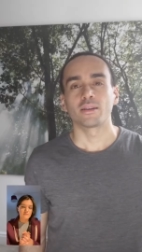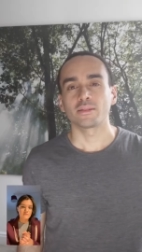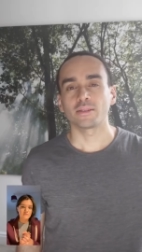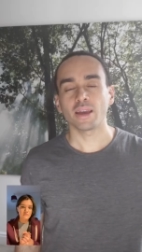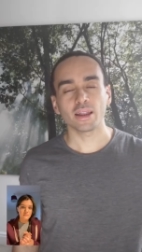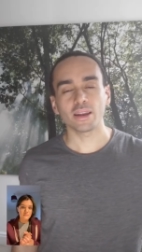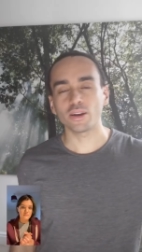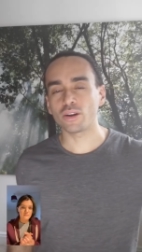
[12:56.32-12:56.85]

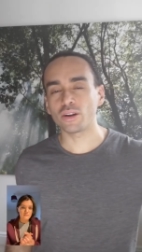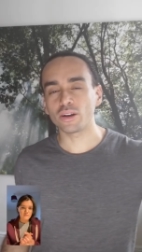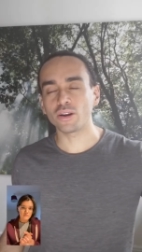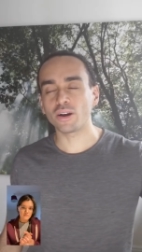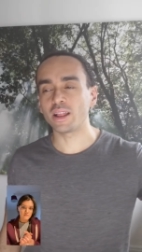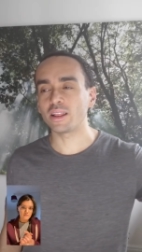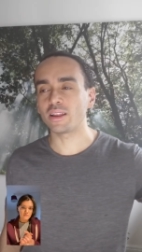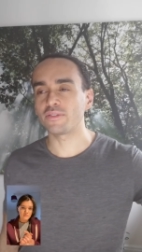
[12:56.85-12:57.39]
Yeah, no.
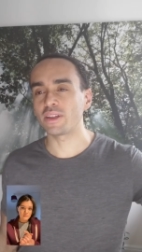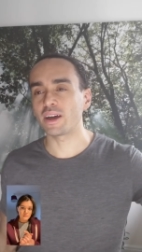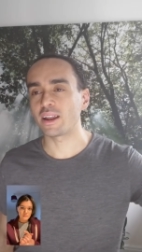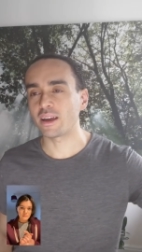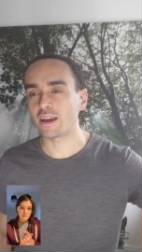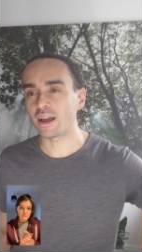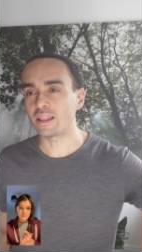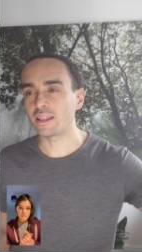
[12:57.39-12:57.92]
I love that.
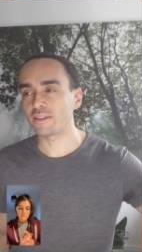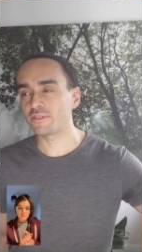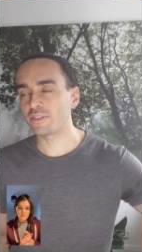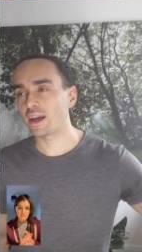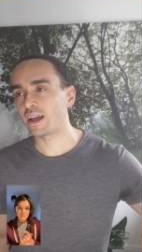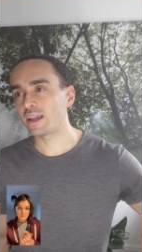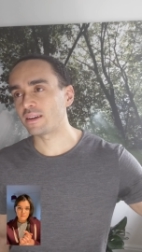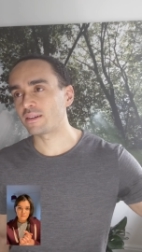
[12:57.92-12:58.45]
I love
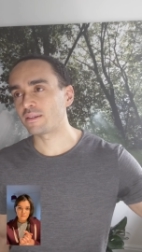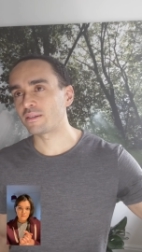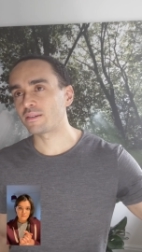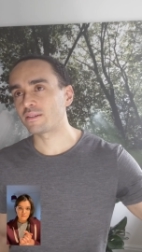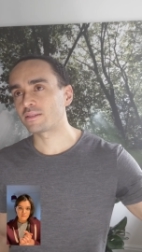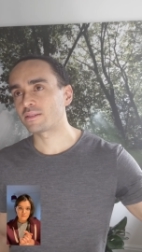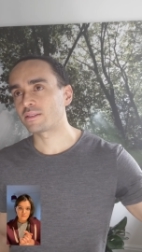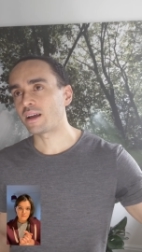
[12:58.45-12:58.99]

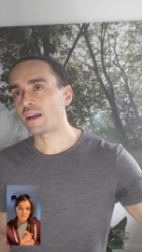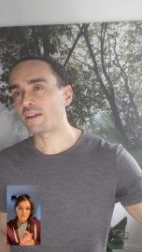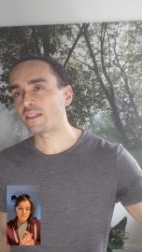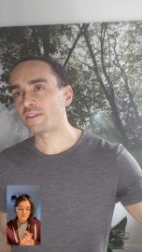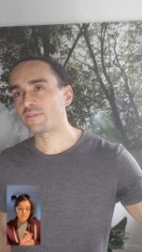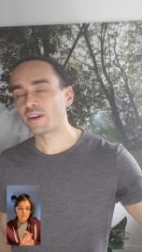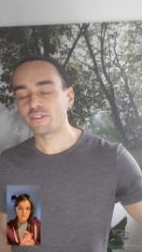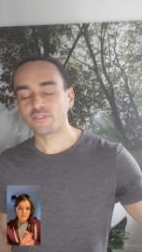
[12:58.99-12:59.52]

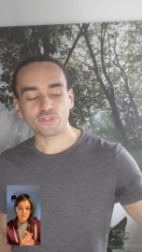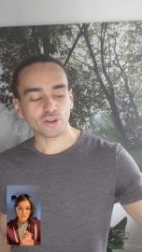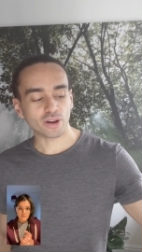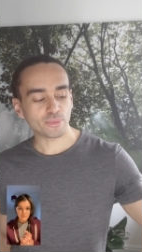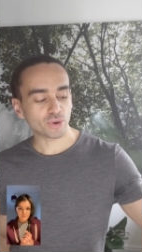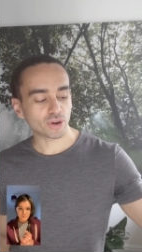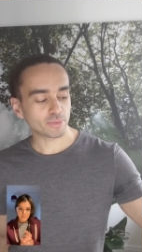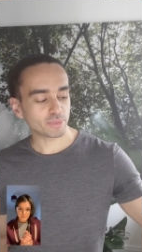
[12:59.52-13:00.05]
that
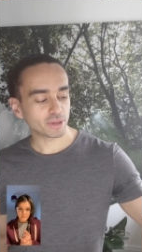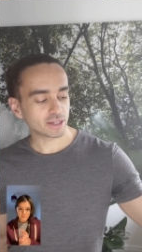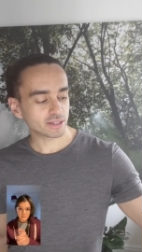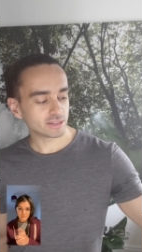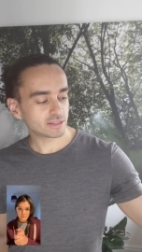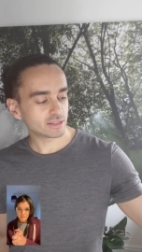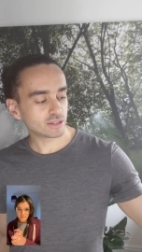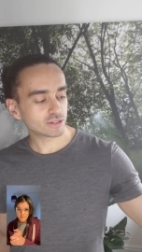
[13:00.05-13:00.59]
framework,
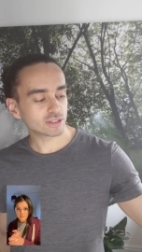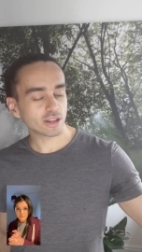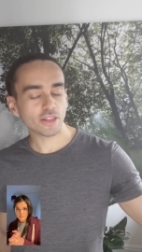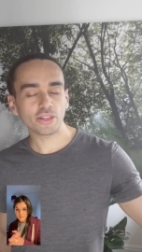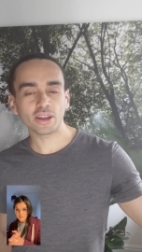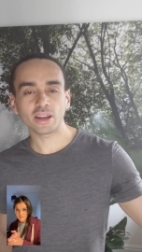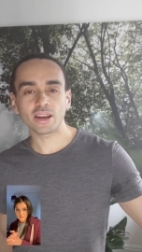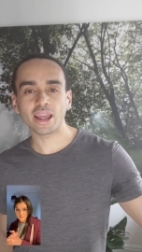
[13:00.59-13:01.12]
because there's
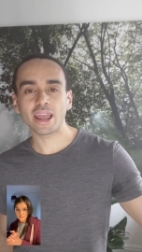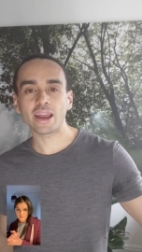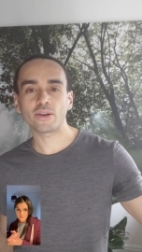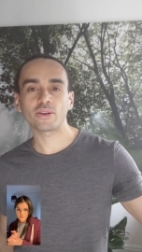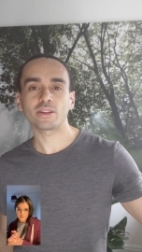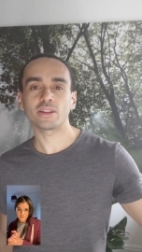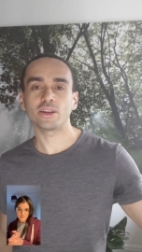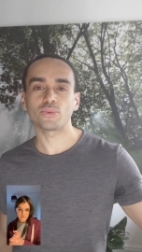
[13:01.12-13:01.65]
nothing
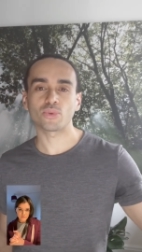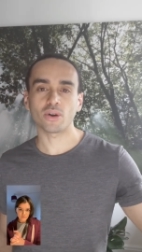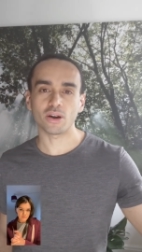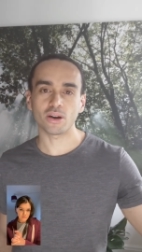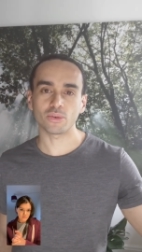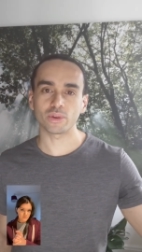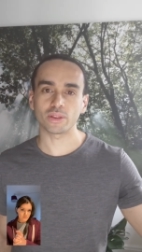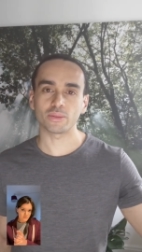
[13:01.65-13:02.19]
inherently
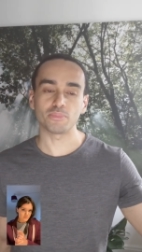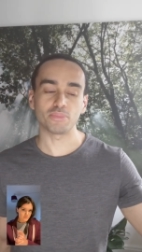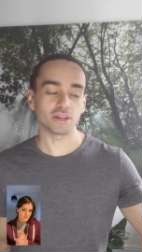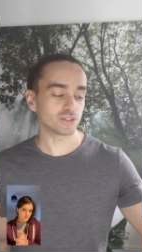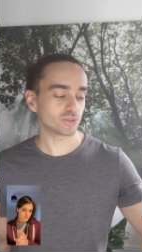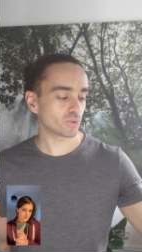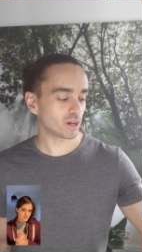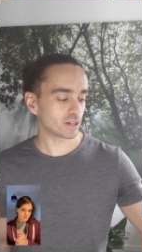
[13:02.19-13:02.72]
wrong with
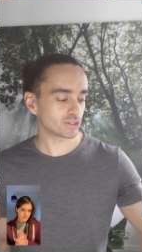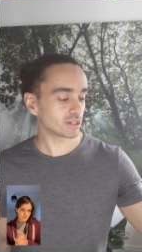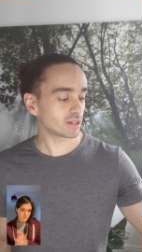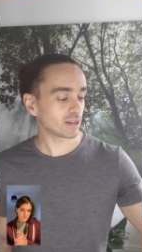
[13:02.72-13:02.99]
binge watching